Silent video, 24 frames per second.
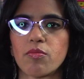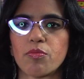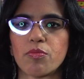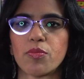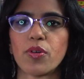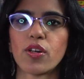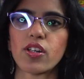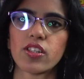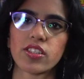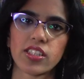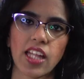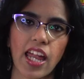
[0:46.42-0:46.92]

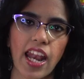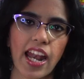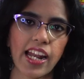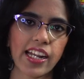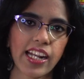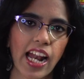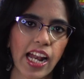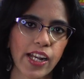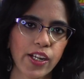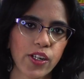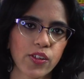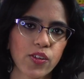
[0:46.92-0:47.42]
book that I'd
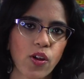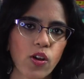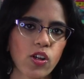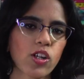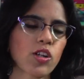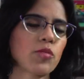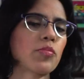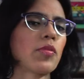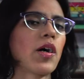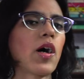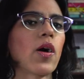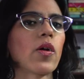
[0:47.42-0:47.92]
like to talk
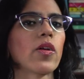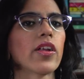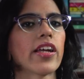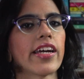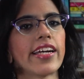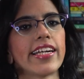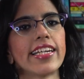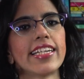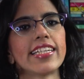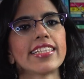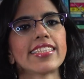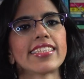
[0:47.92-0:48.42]
about
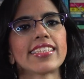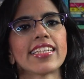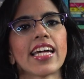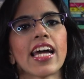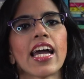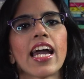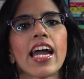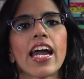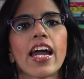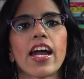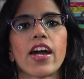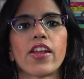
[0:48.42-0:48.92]
is
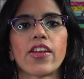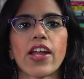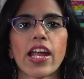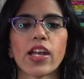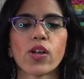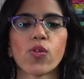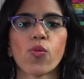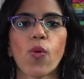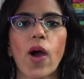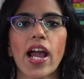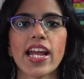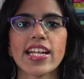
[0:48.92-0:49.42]

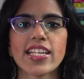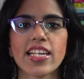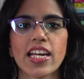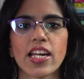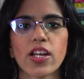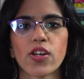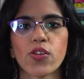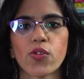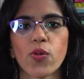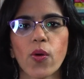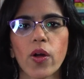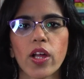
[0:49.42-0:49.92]
Red, White
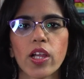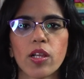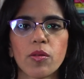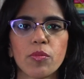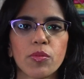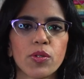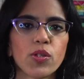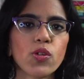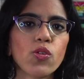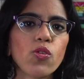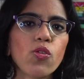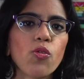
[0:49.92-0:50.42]
and Royal
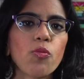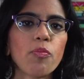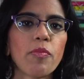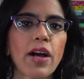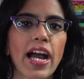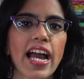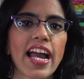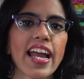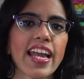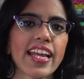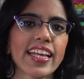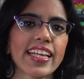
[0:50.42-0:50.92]
Blue
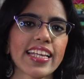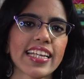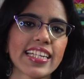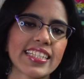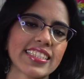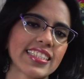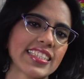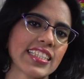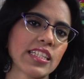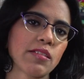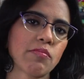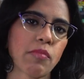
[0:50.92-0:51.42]
by
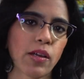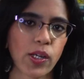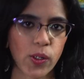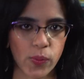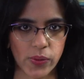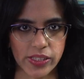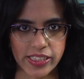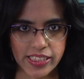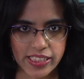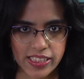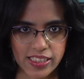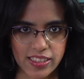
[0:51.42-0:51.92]
Casey
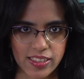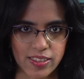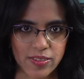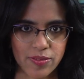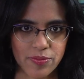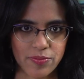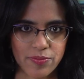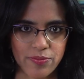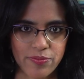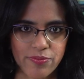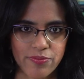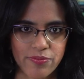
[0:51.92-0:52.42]
McQuiston.
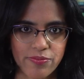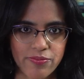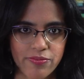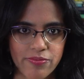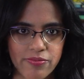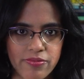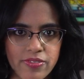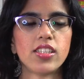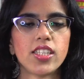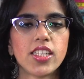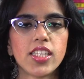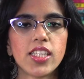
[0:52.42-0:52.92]

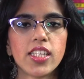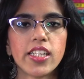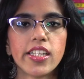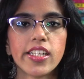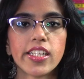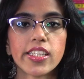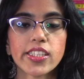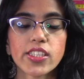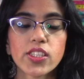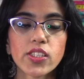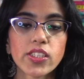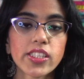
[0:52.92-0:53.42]

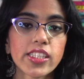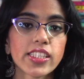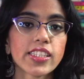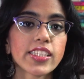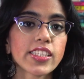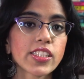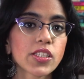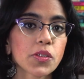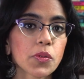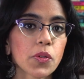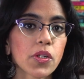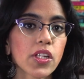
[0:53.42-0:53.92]
So
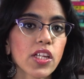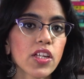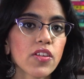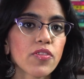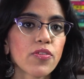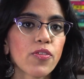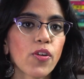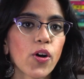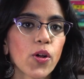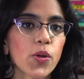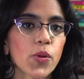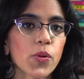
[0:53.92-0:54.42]
this story
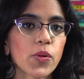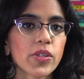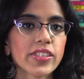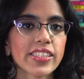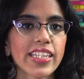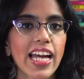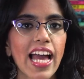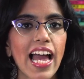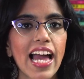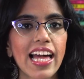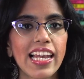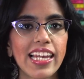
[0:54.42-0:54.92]
follows
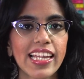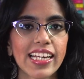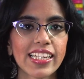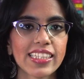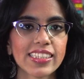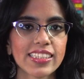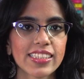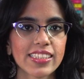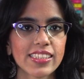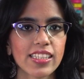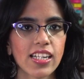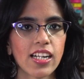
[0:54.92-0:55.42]

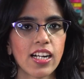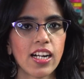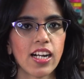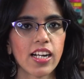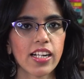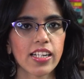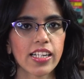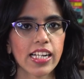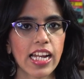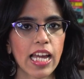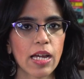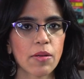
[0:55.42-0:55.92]
Alex
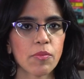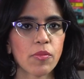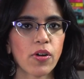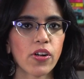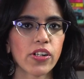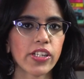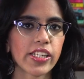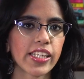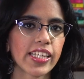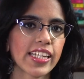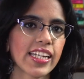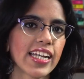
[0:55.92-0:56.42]

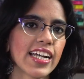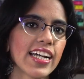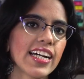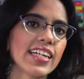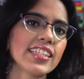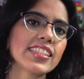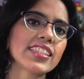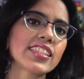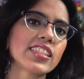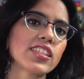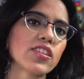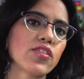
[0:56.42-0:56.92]
Claremont
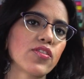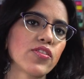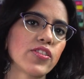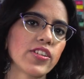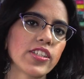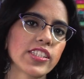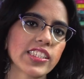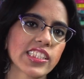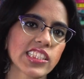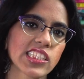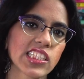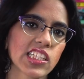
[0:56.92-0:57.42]
Diaz, the
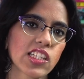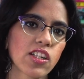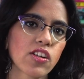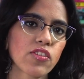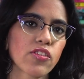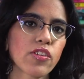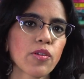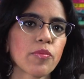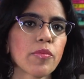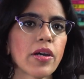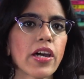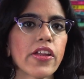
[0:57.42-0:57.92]
first son of
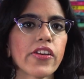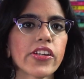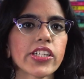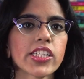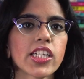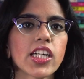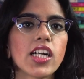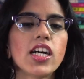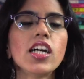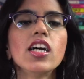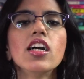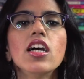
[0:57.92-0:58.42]

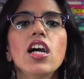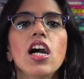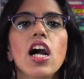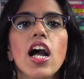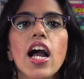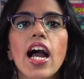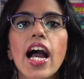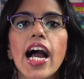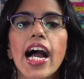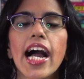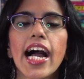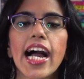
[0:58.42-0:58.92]
America,
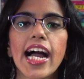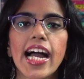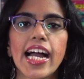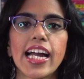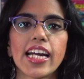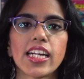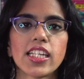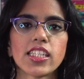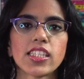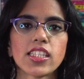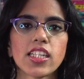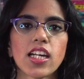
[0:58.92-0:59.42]

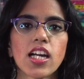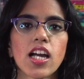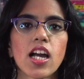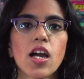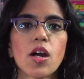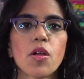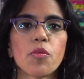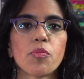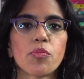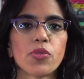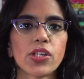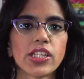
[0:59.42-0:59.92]
and
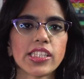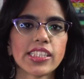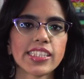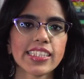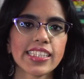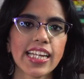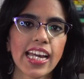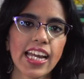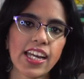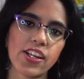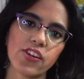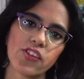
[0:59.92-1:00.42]

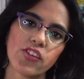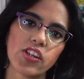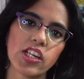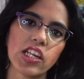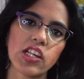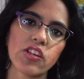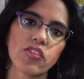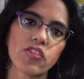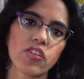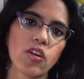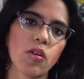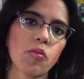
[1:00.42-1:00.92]
Prince
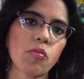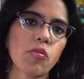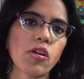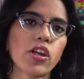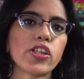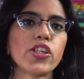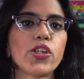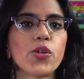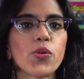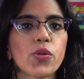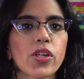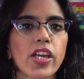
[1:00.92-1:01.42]
Henry from
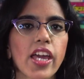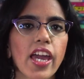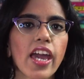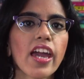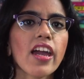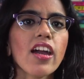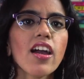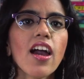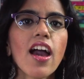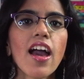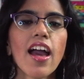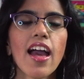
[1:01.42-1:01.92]

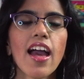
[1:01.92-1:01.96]
UK,